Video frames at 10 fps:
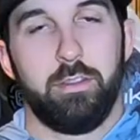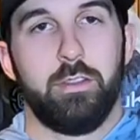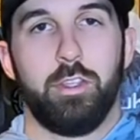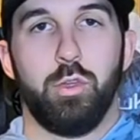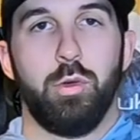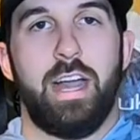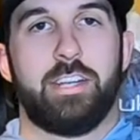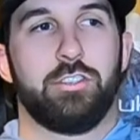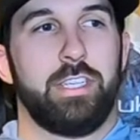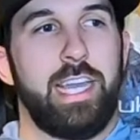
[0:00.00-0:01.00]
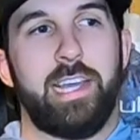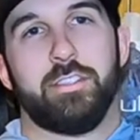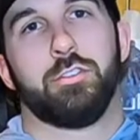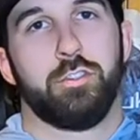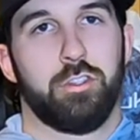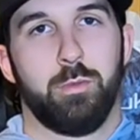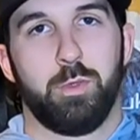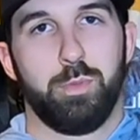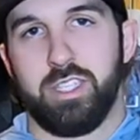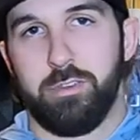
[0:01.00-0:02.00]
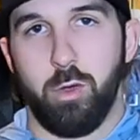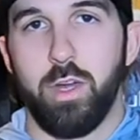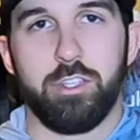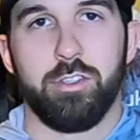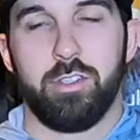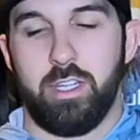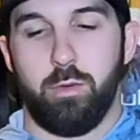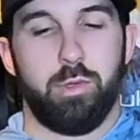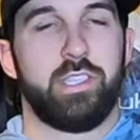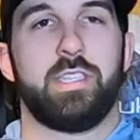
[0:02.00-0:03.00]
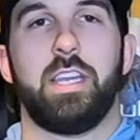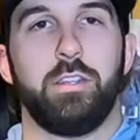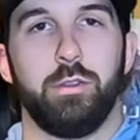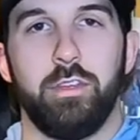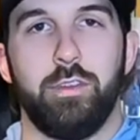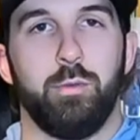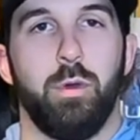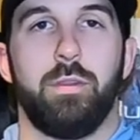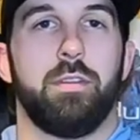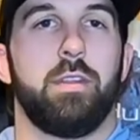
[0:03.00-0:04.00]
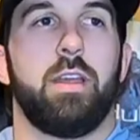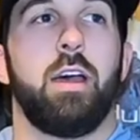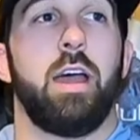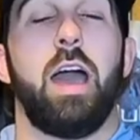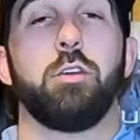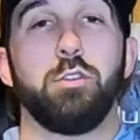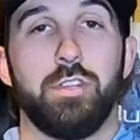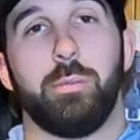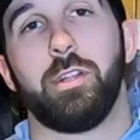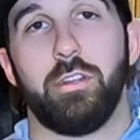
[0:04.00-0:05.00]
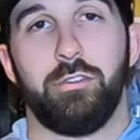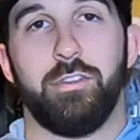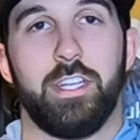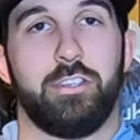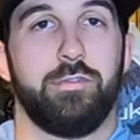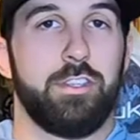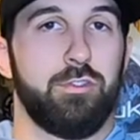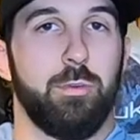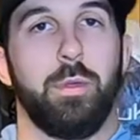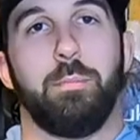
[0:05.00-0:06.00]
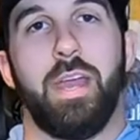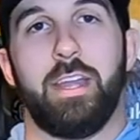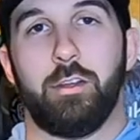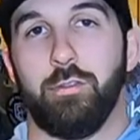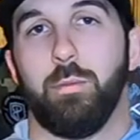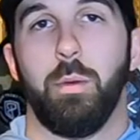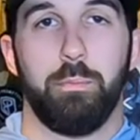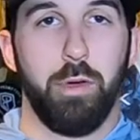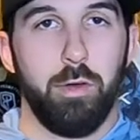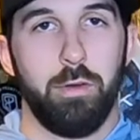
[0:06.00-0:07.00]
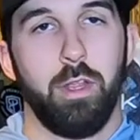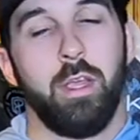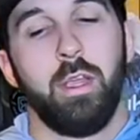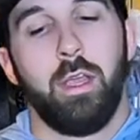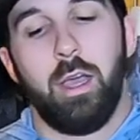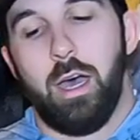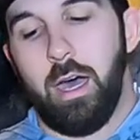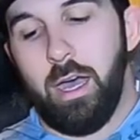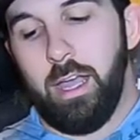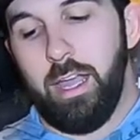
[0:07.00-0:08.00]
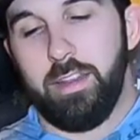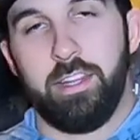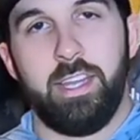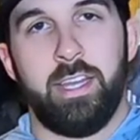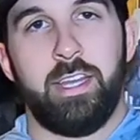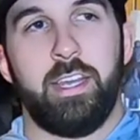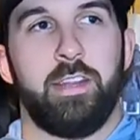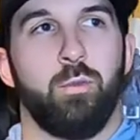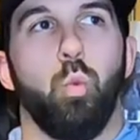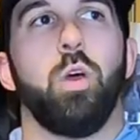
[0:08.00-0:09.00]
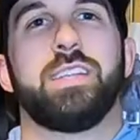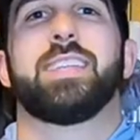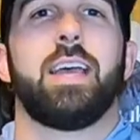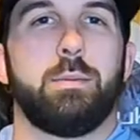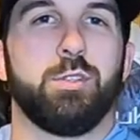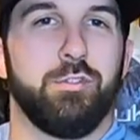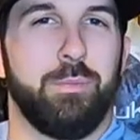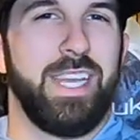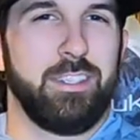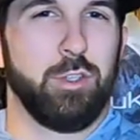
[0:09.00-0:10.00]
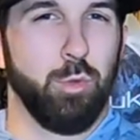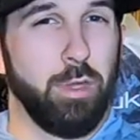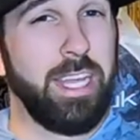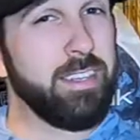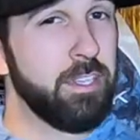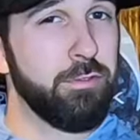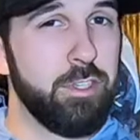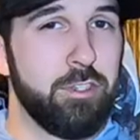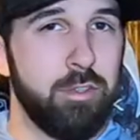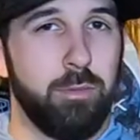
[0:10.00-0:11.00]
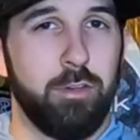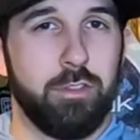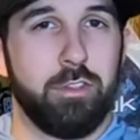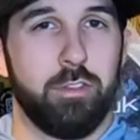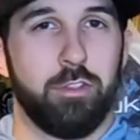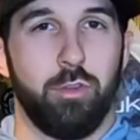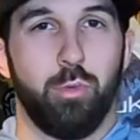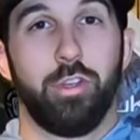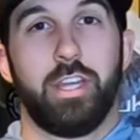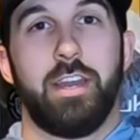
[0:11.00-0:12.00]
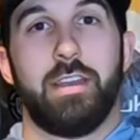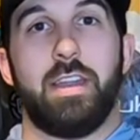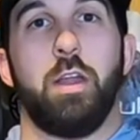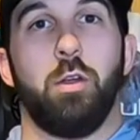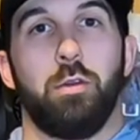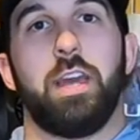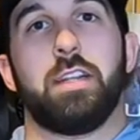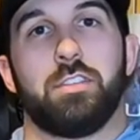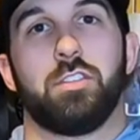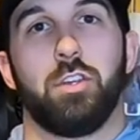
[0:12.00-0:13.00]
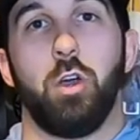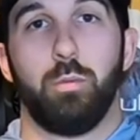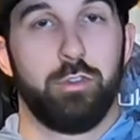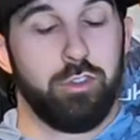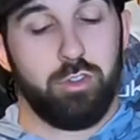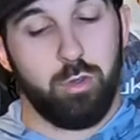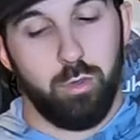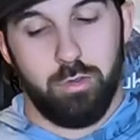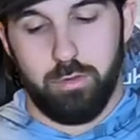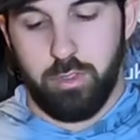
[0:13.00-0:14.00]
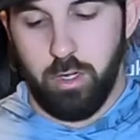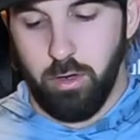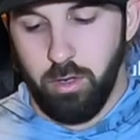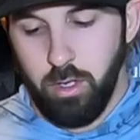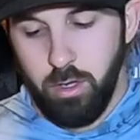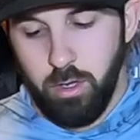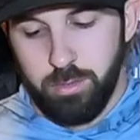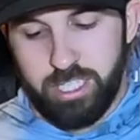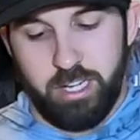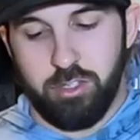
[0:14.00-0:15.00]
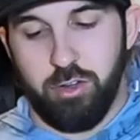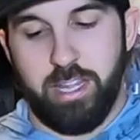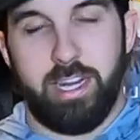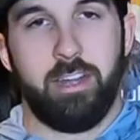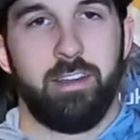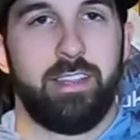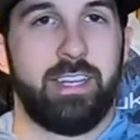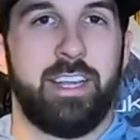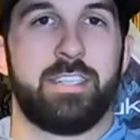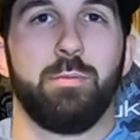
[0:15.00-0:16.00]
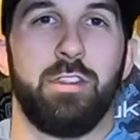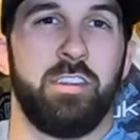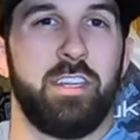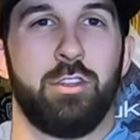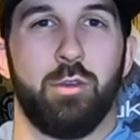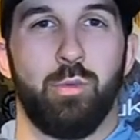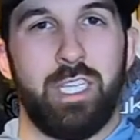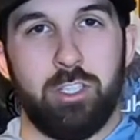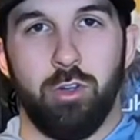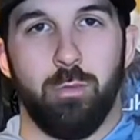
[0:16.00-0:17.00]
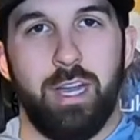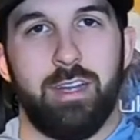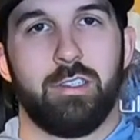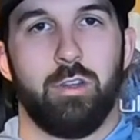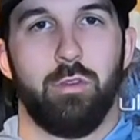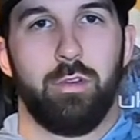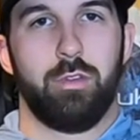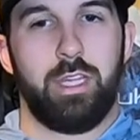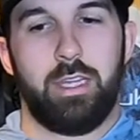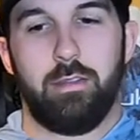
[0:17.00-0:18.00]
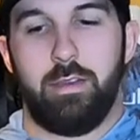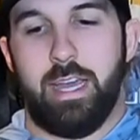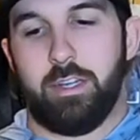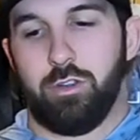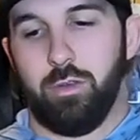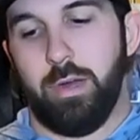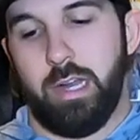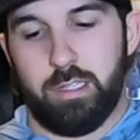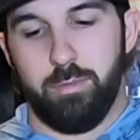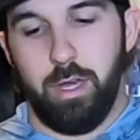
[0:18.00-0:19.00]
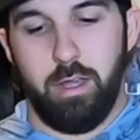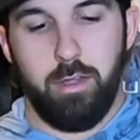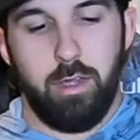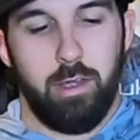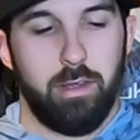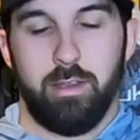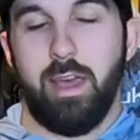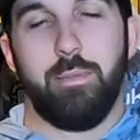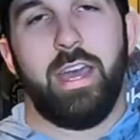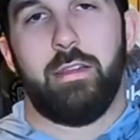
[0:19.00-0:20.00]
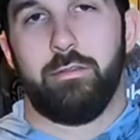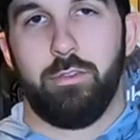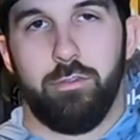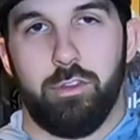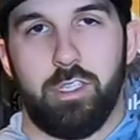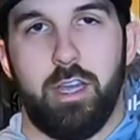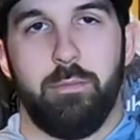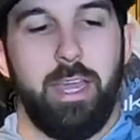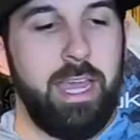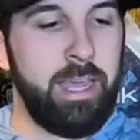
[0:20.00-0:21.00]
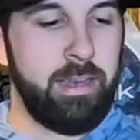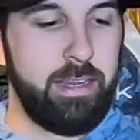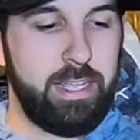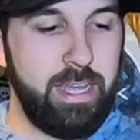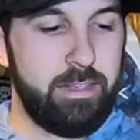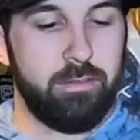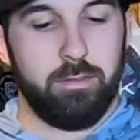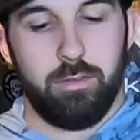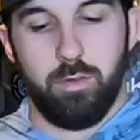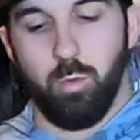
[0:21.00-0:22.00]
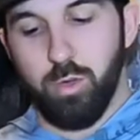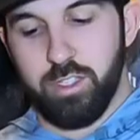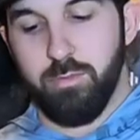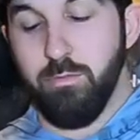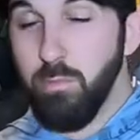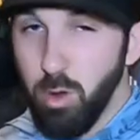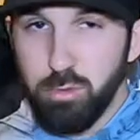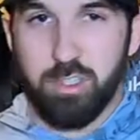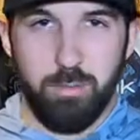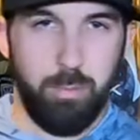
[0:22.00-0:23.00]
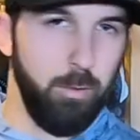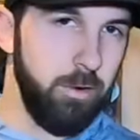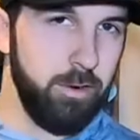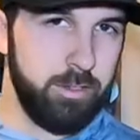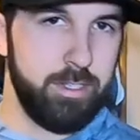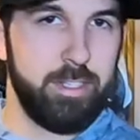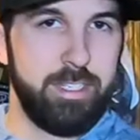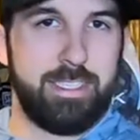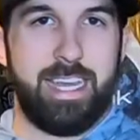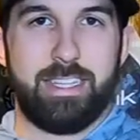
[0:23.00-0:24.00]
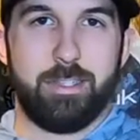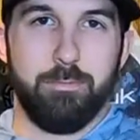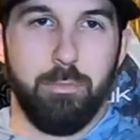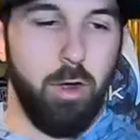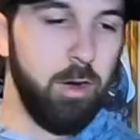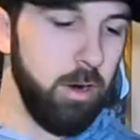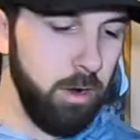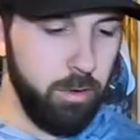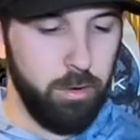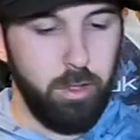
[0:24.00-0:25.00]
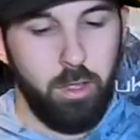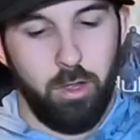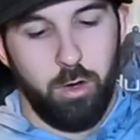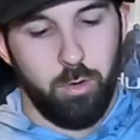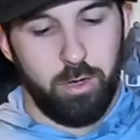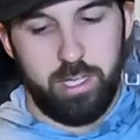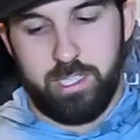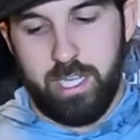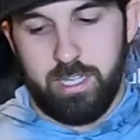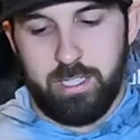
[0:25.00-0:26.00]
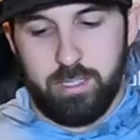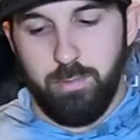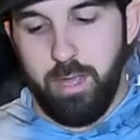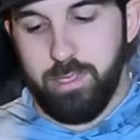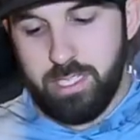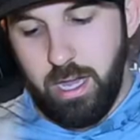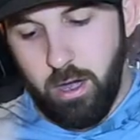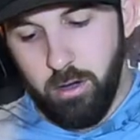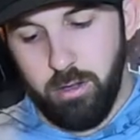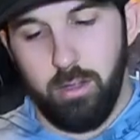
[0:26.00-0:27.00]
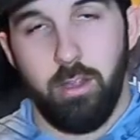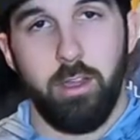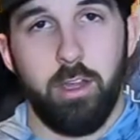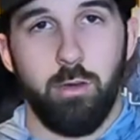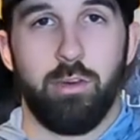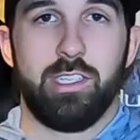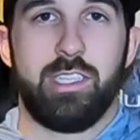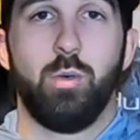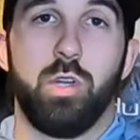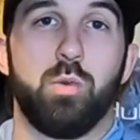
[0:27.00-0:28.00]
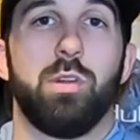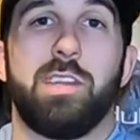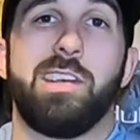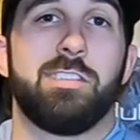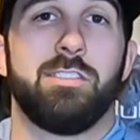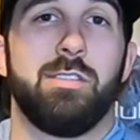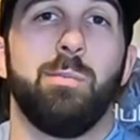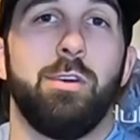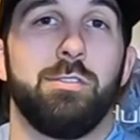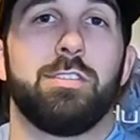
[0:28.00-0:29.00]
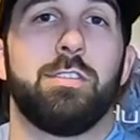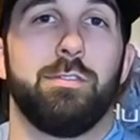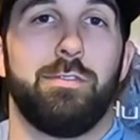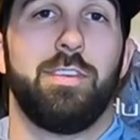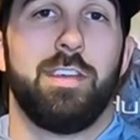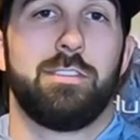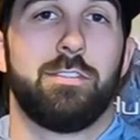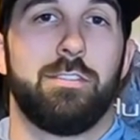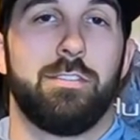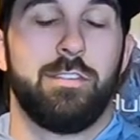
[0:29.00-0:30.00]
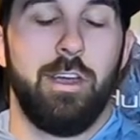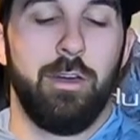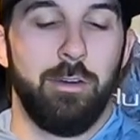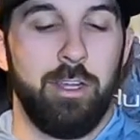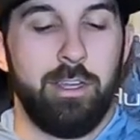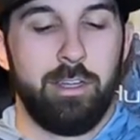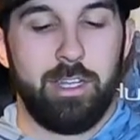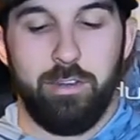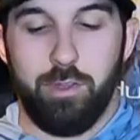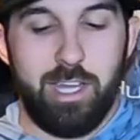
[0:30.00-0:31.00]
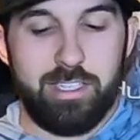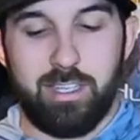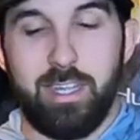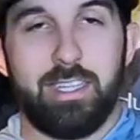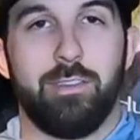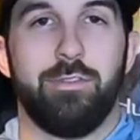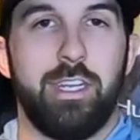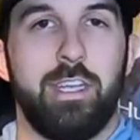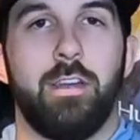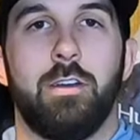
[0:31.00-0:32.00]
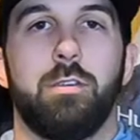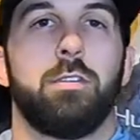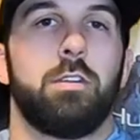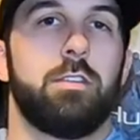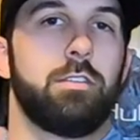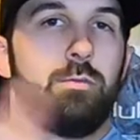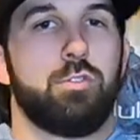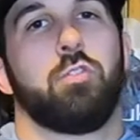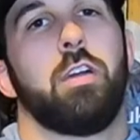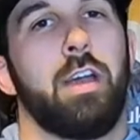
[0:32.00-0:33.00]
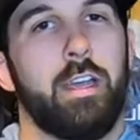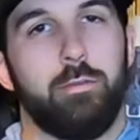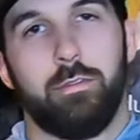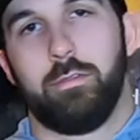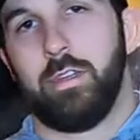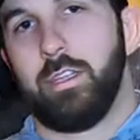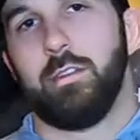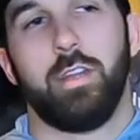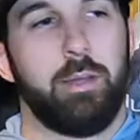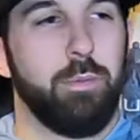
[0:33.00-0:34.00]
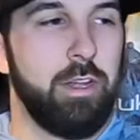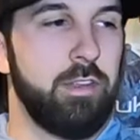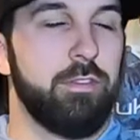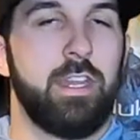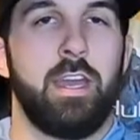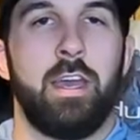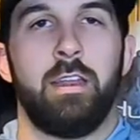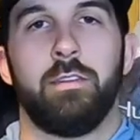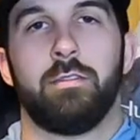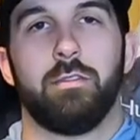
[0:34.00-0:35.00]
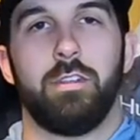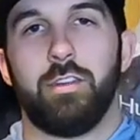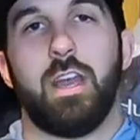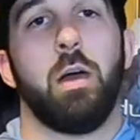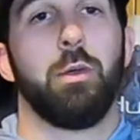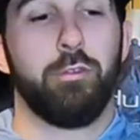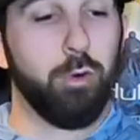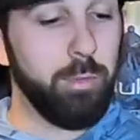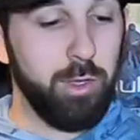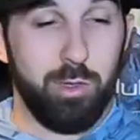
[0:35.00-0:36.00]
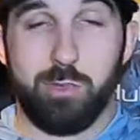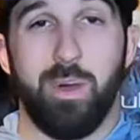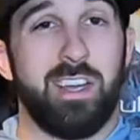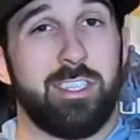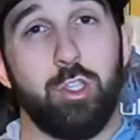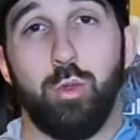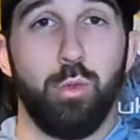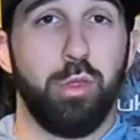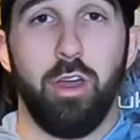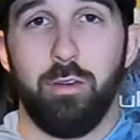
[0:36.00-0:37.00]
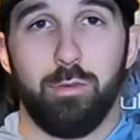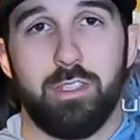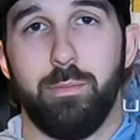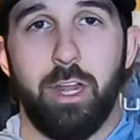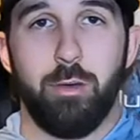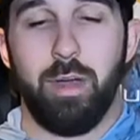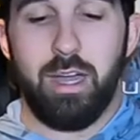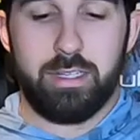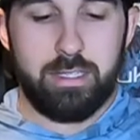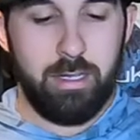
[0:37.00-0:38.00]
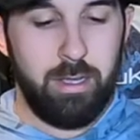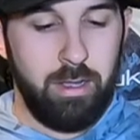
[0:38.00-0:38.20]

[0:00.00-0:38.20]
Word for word: You actually answer some specific questions like what state you live in, what uh, how you typically fish, if it's from the bank or from a boat, uh, and then they and what types of baits you like to fish the most. So they're really going to narrow that scope, which is cool. So I'm excited to try that out. I think next month I'll get their regional box over the national box, but not bad for the first time. And again, what's most important that tomorrow we're going to take these babies out and we're going to see which one catches the most fish. So again, if you guys like the video, subscribe, hit the like button if you can, leave a comment for me which box you thought was the better box.